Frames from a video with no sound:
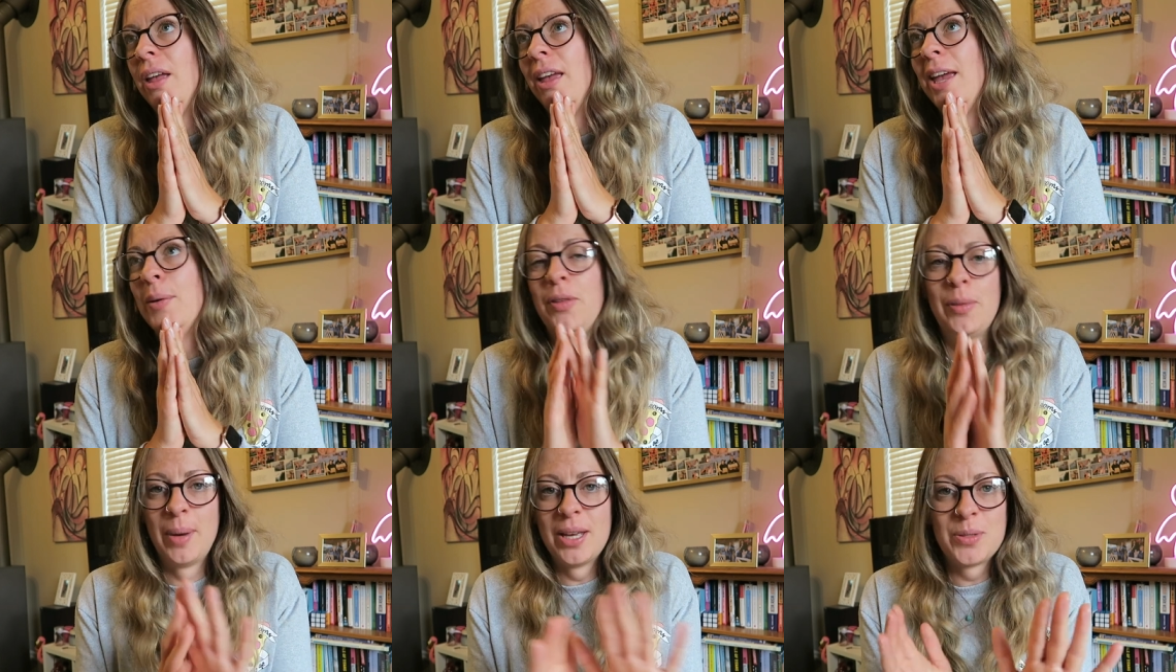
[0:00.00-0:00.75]
it was
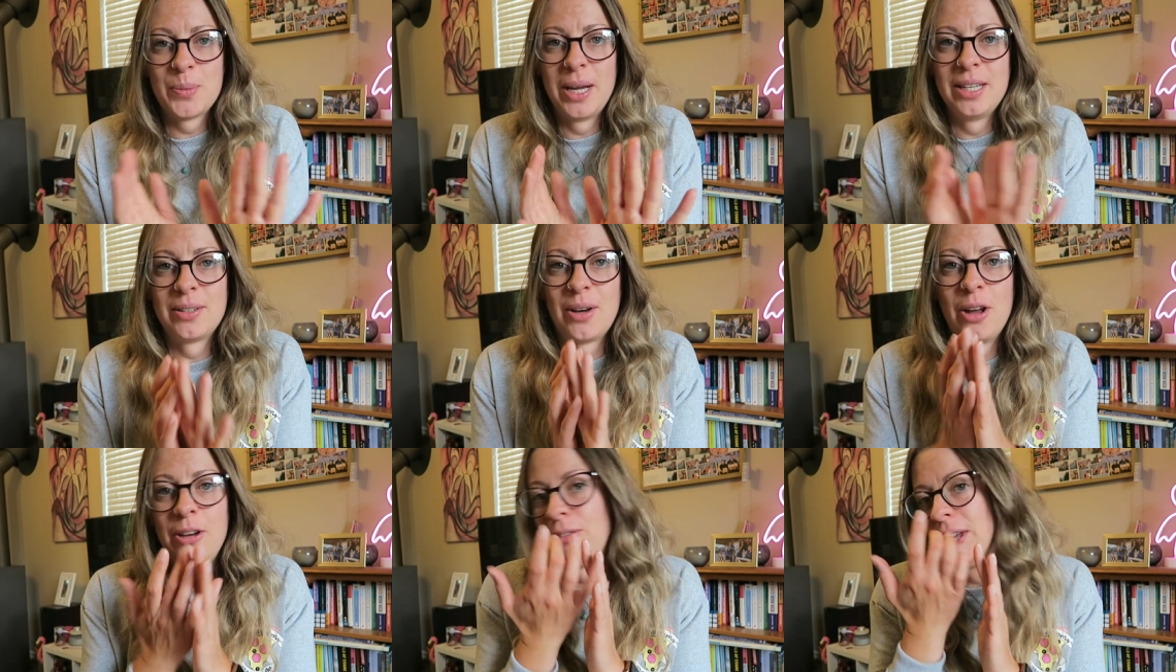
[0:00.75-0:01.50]
the best way to
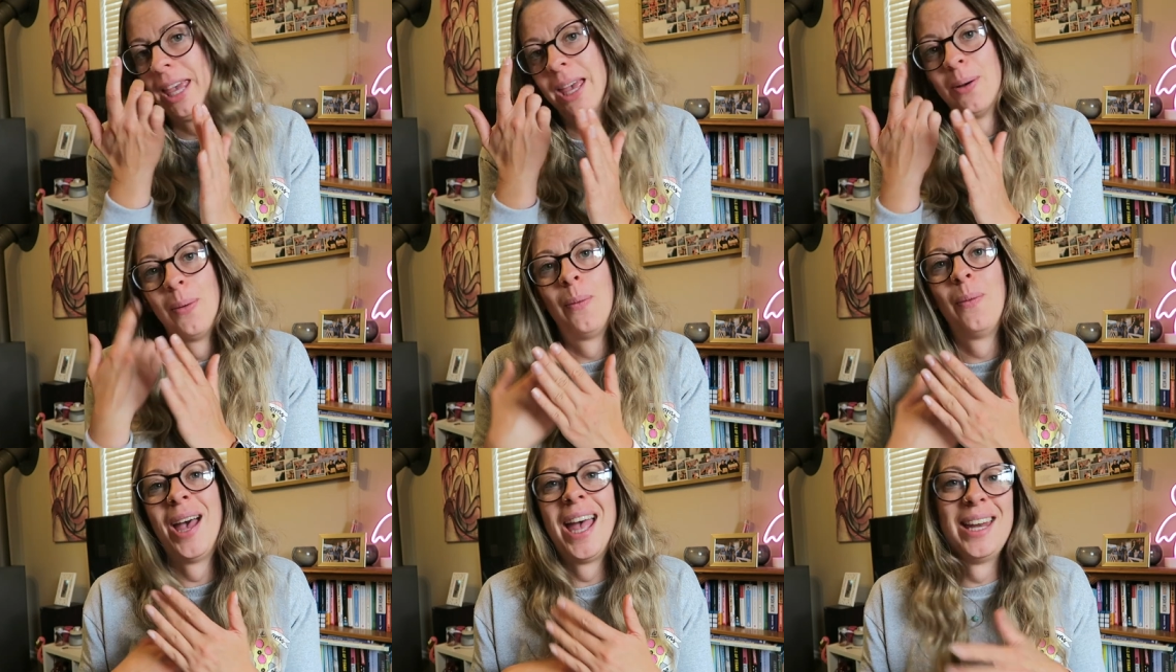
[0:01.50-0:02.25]
kind of
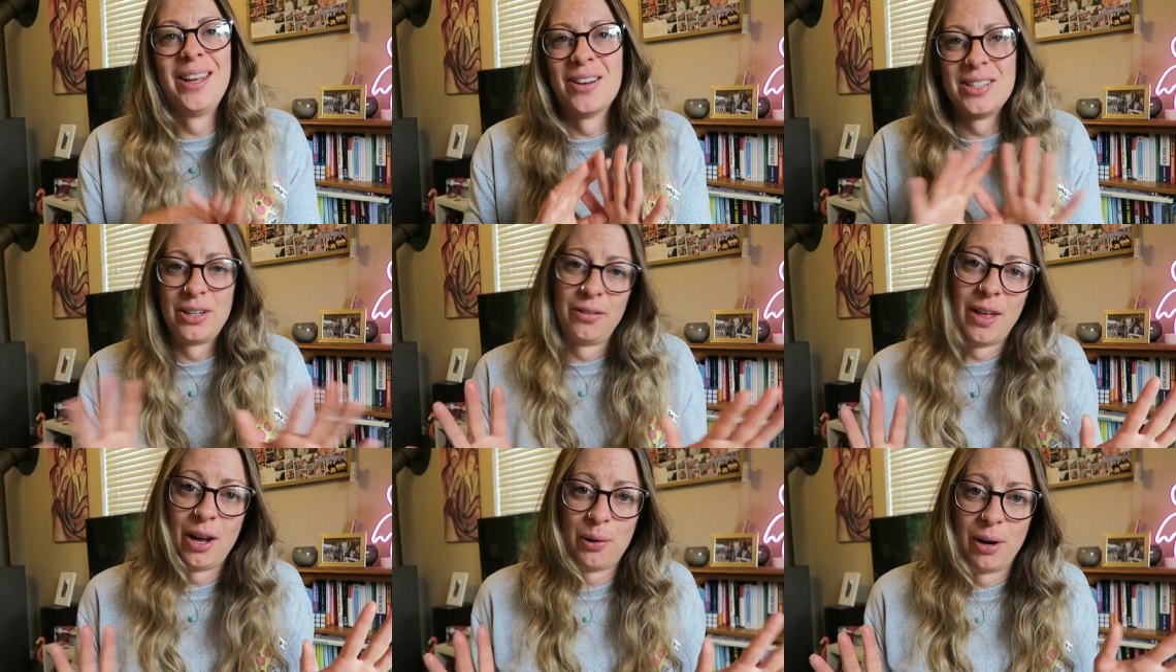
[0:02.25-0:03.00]
kill any idea of
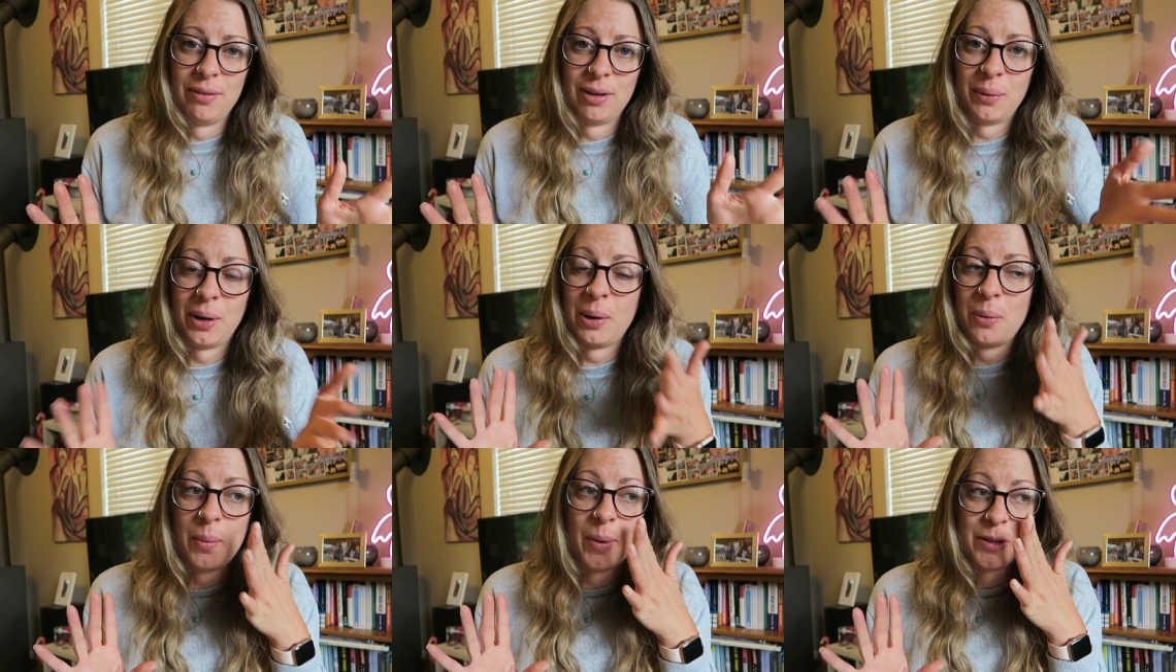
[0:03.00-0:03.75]
that craving when I
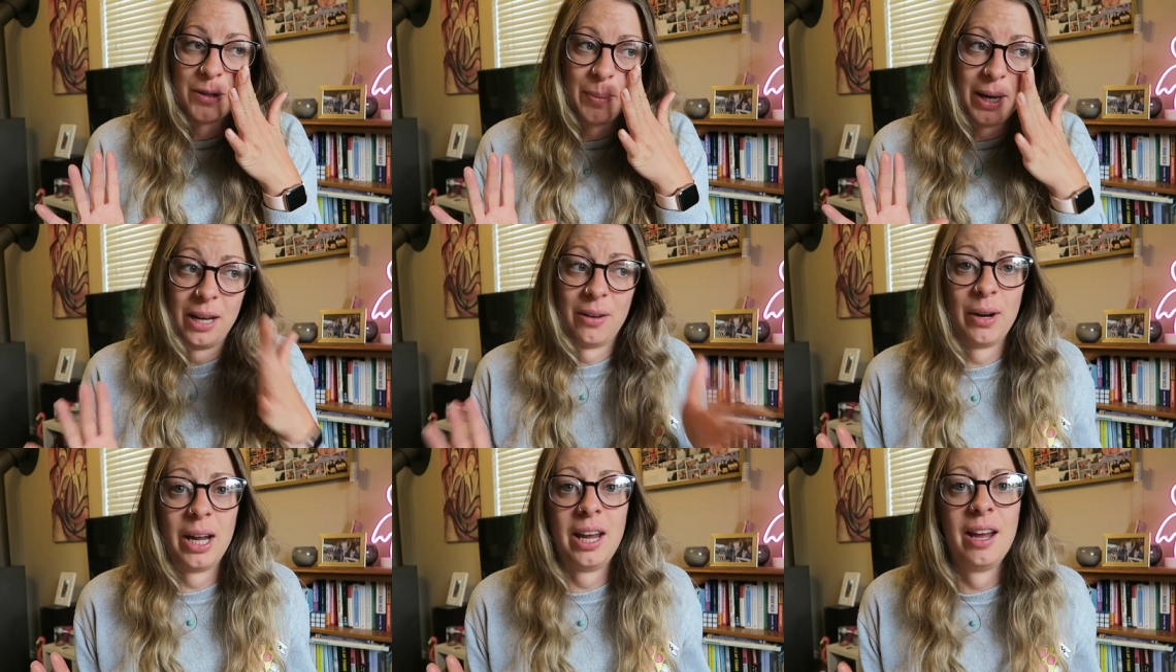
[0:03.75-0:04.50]
walked past a
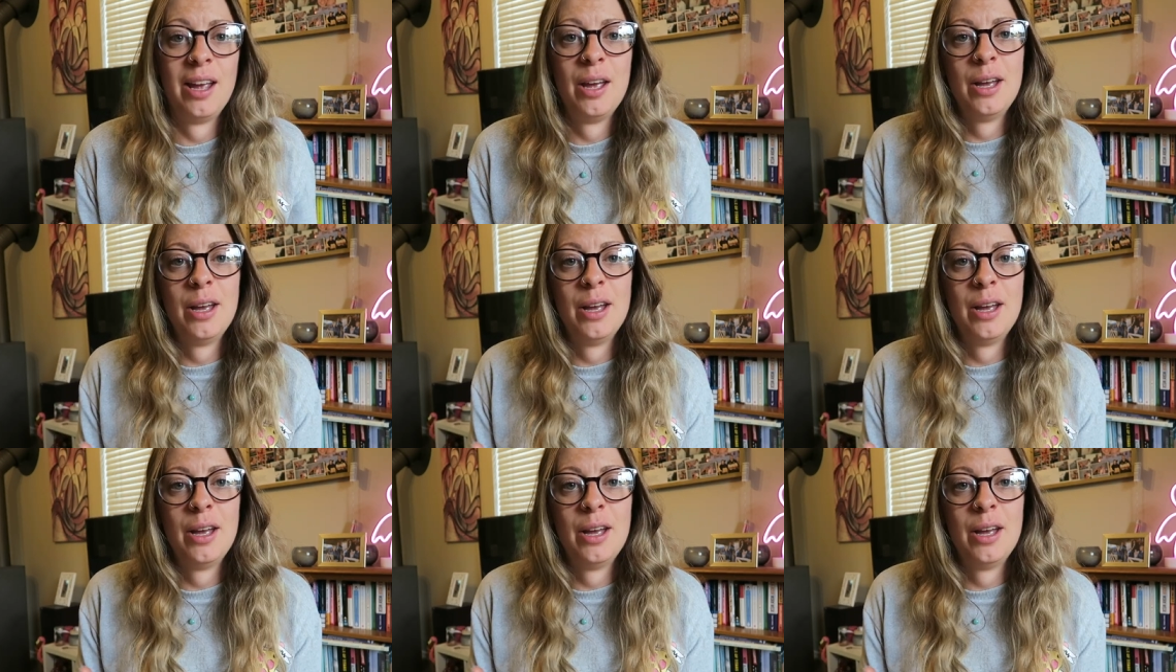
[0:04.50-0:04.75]
bakery.